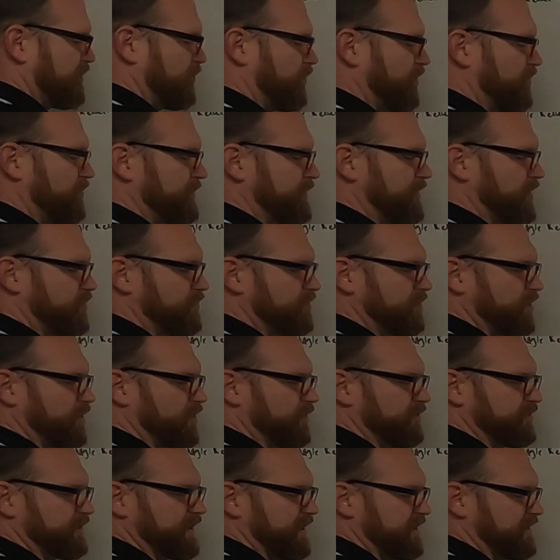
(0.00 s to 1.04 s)
The one we don't
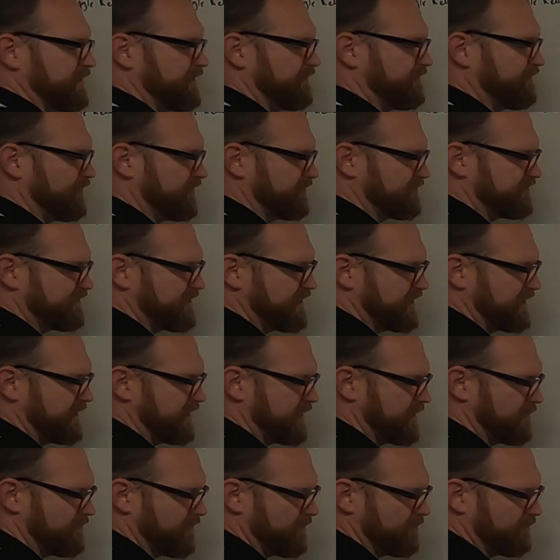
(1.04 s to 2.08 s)
know is kind of different, is
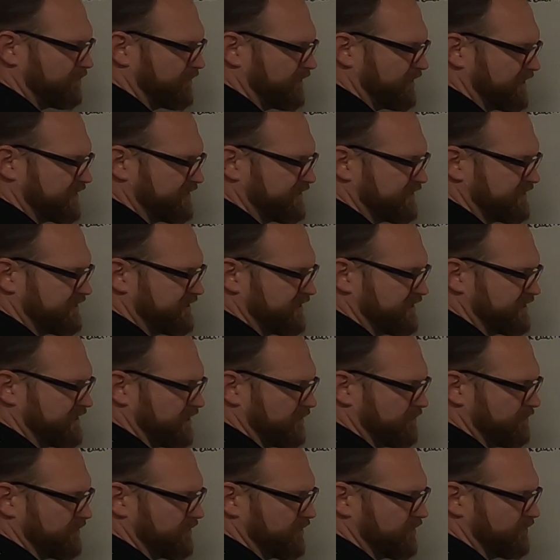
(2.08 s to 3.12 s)
Tm plus
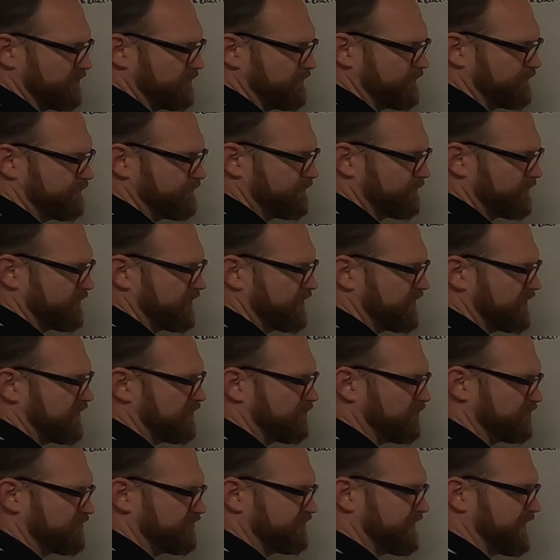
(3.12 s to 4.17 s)
Tw
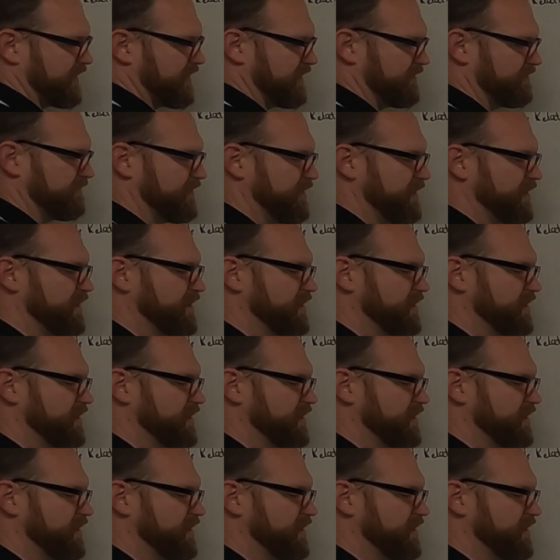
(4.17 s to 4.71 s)
equals 5.